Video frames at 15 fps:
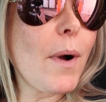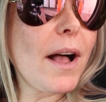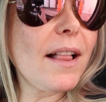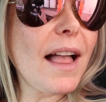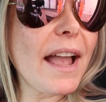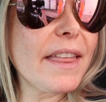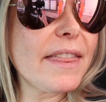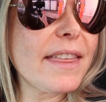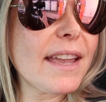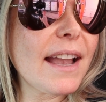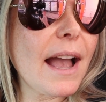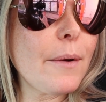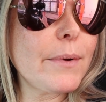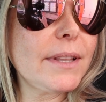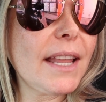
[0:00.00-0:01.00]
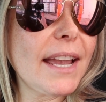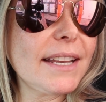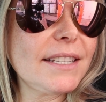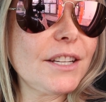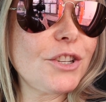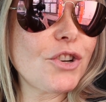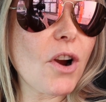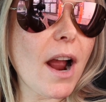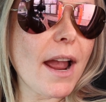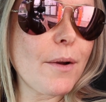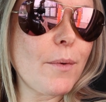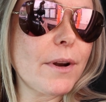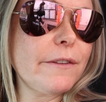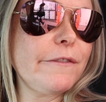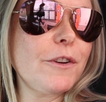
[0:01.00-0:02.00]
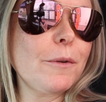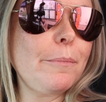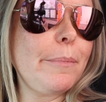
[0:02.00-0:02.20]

Well, I think I would like to try one of your